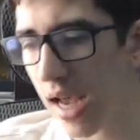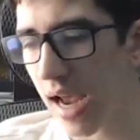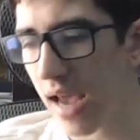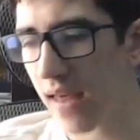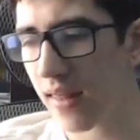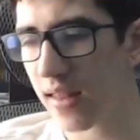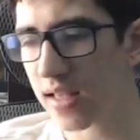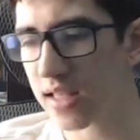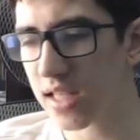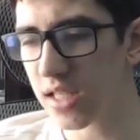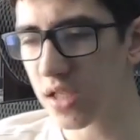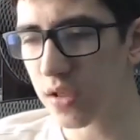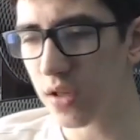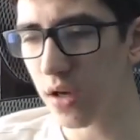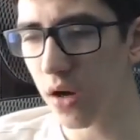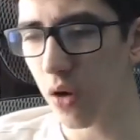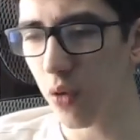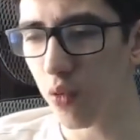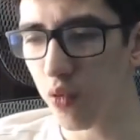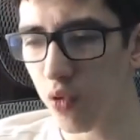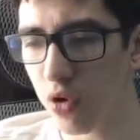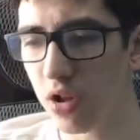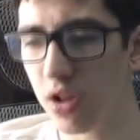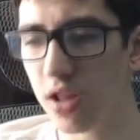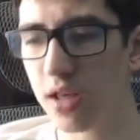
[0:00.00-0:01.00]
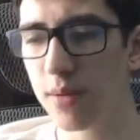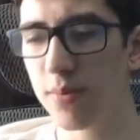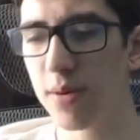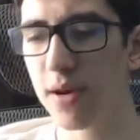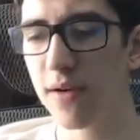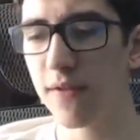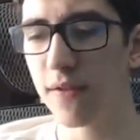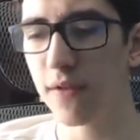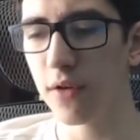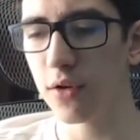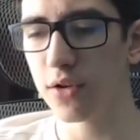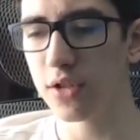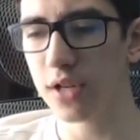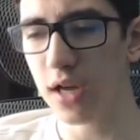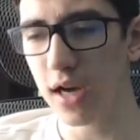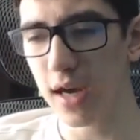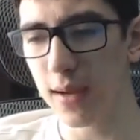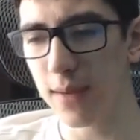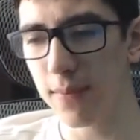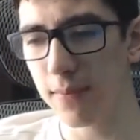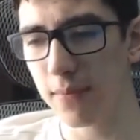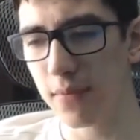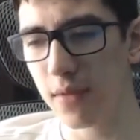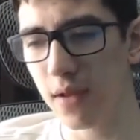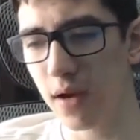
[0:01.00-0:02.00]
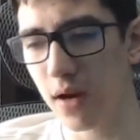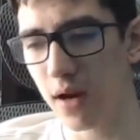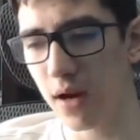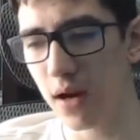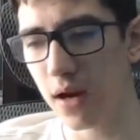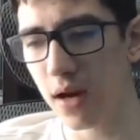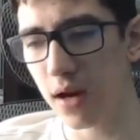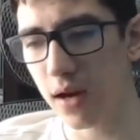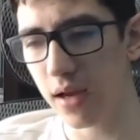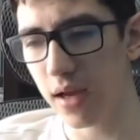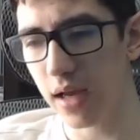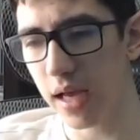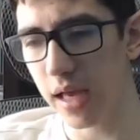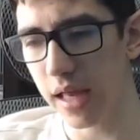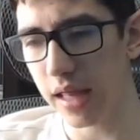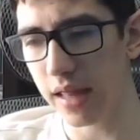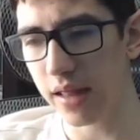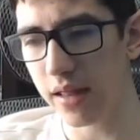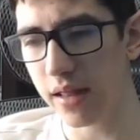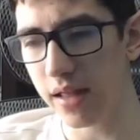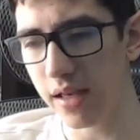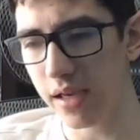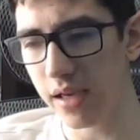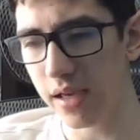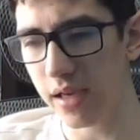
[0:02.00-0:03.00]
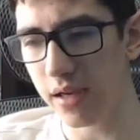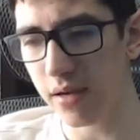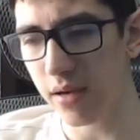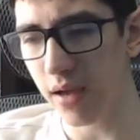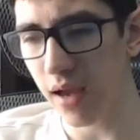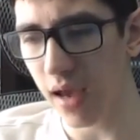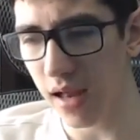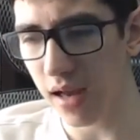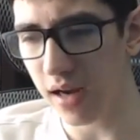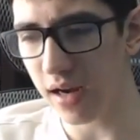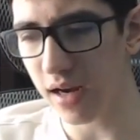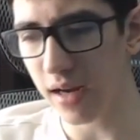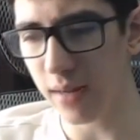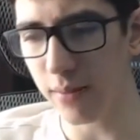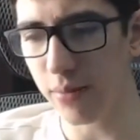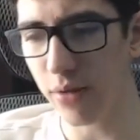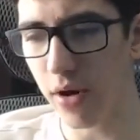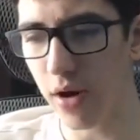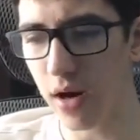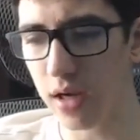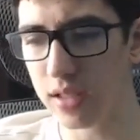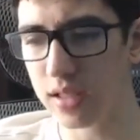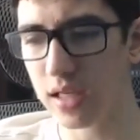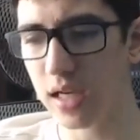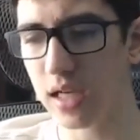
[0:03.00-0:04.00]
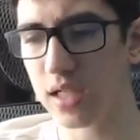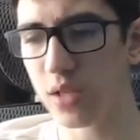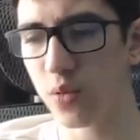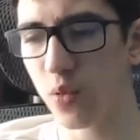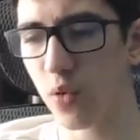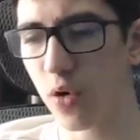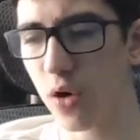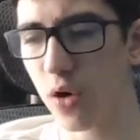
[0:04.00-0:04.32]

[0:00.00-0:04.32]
And this is a really pivotal time in the editing process